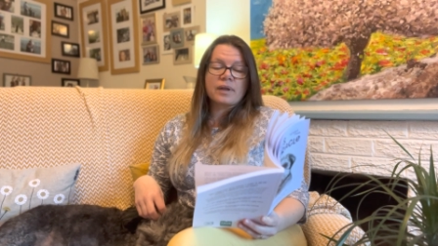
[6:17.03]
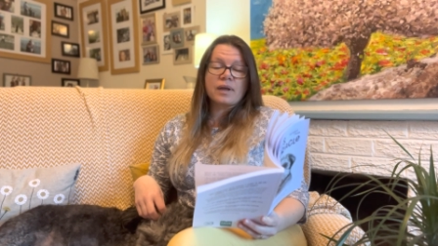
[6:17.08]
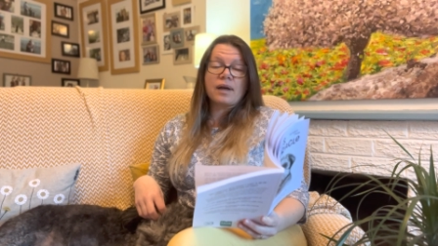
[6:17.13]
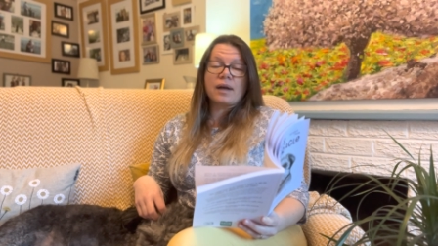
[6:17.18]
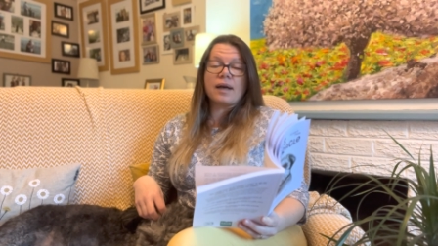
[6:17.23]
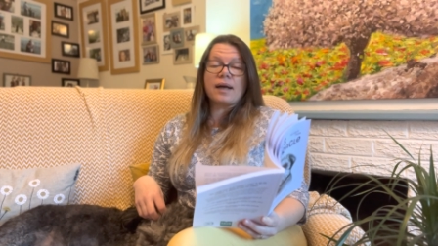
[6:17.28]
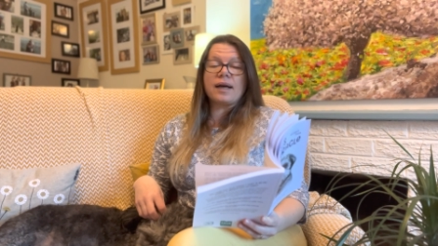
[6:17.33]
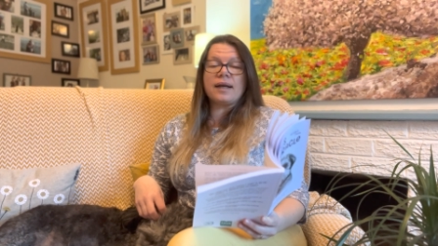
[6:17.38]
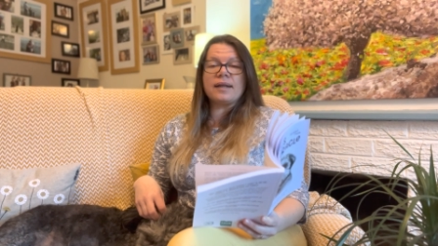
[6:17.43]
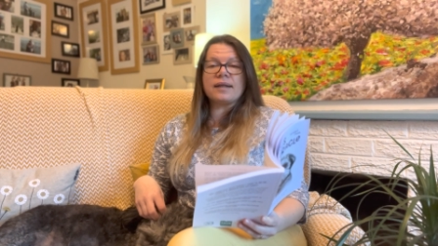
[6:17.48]

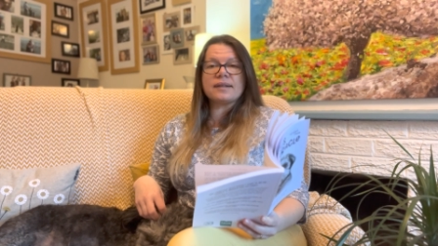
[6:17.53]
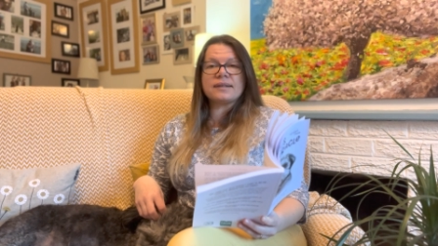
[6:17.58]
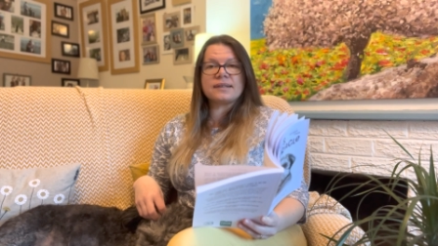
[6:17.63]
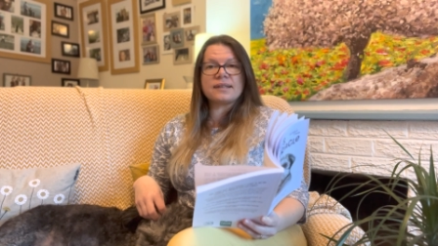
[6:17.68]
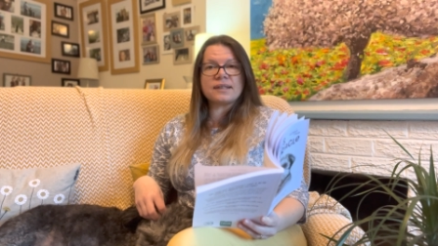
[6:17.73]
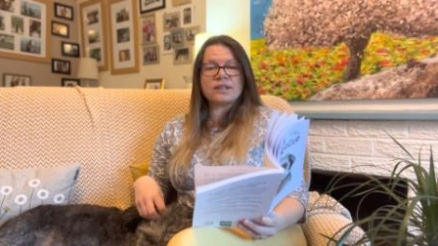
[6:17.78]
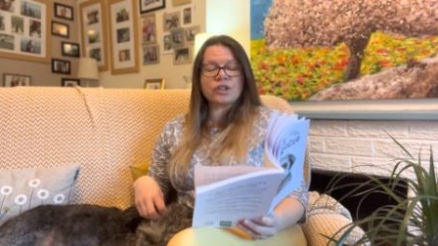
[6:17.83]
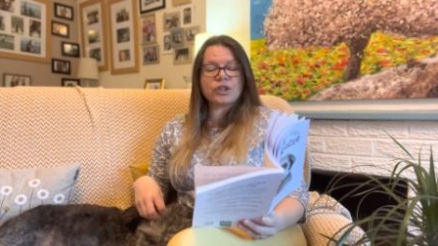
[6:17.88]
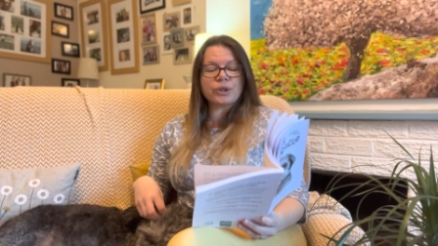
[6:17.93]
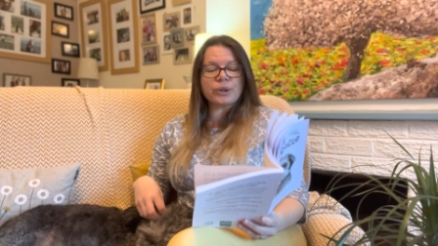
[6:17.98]

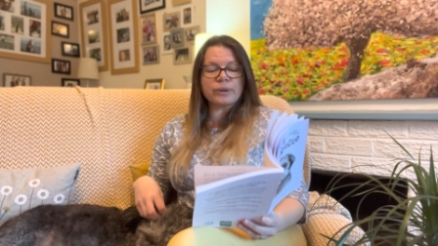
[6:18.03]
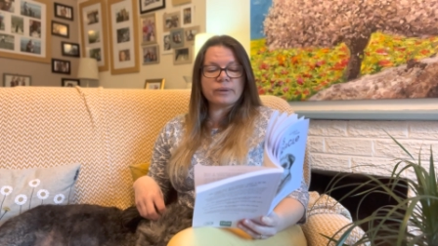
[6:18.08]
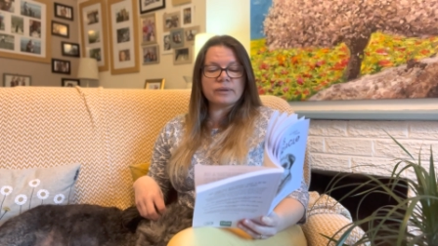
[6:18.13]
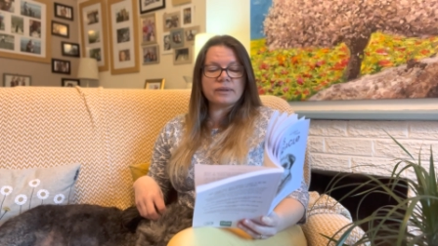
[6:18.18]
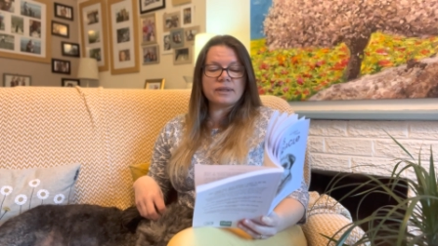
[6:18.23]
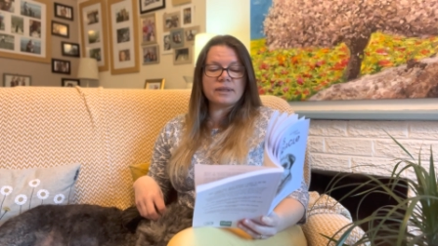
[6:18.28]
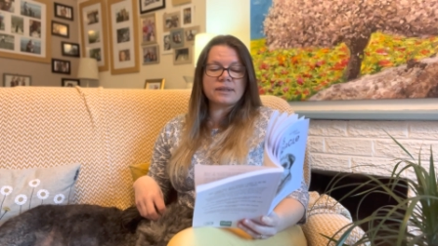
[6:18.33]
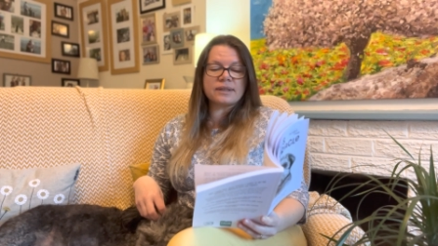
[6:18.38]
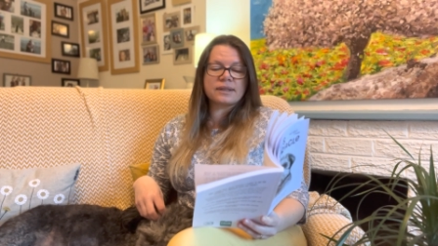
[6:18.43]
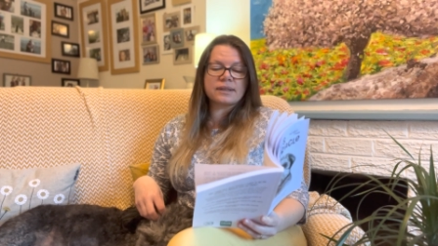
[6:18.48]
Alex's
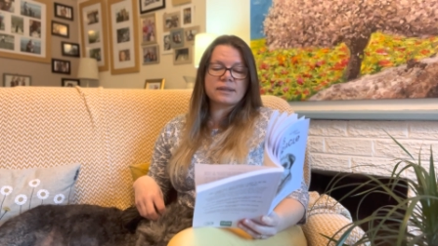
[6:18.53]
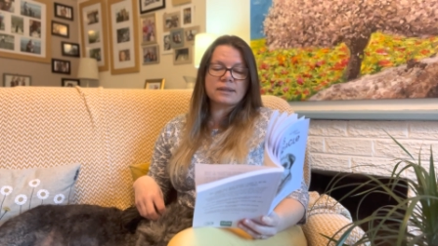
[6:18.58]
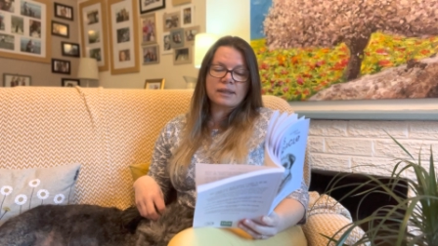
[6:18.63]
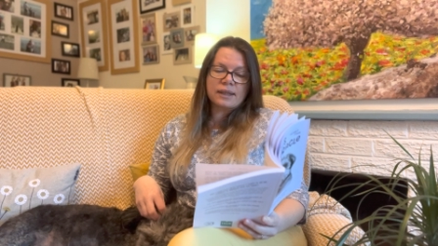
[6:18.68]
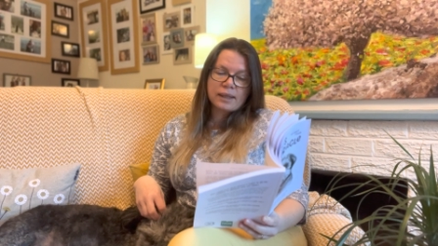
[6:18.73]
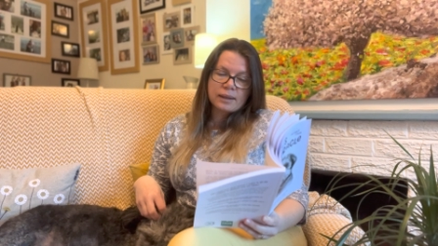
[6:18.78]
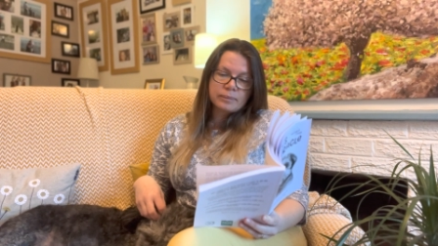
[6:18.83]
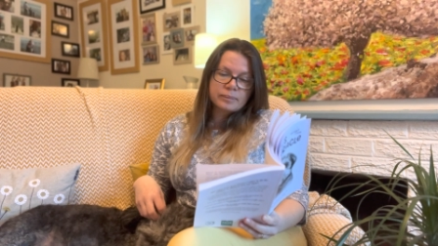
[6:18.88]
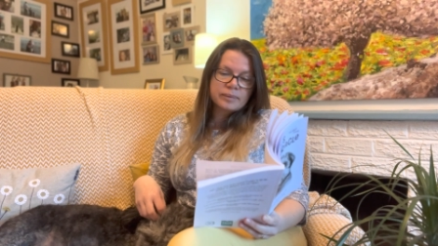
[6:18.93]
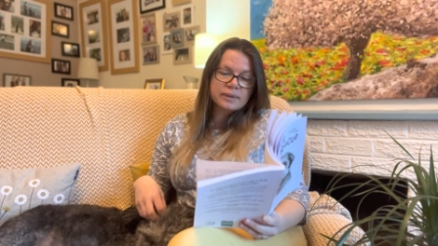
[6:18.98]
shoulders
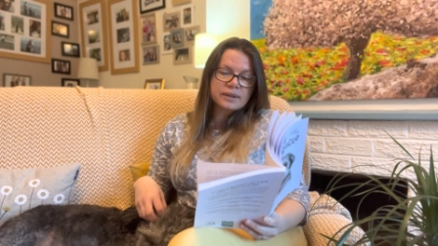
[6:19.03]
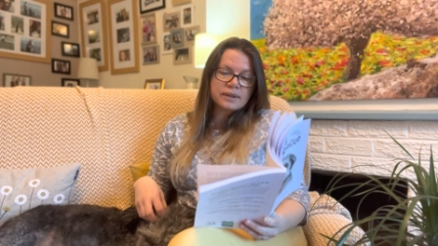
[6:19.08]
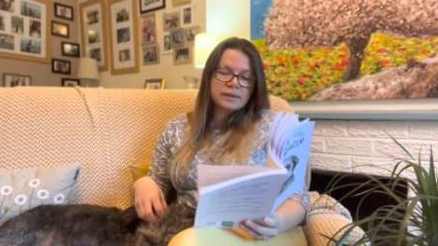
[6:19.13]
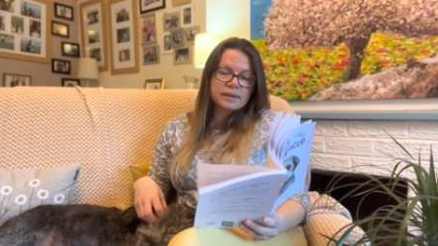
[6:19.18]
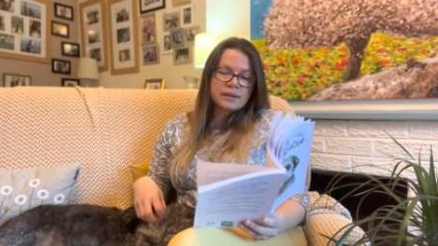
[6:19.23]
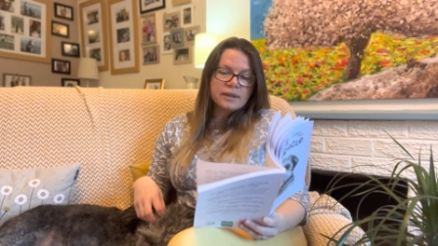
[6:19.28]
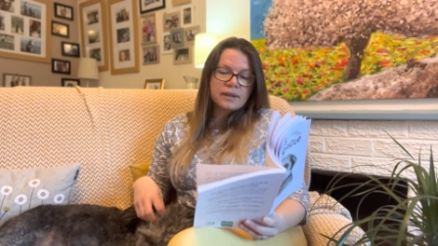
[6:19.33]
slumped.